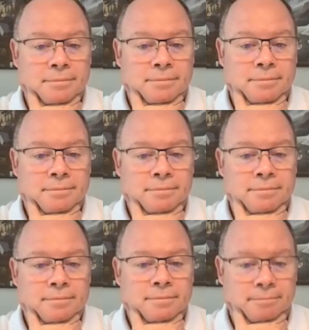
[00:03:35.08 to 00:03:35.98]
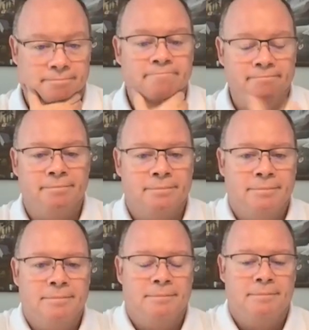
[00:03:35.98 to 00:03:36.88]

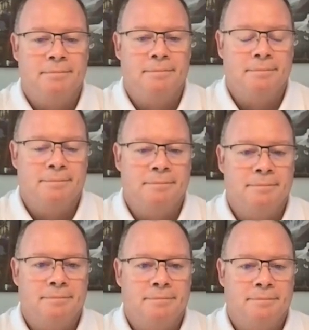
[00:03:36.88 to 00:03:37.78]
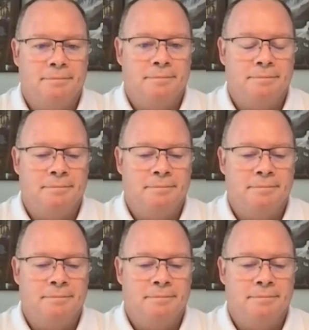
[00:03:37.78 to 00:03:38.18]
The person shown says nothing.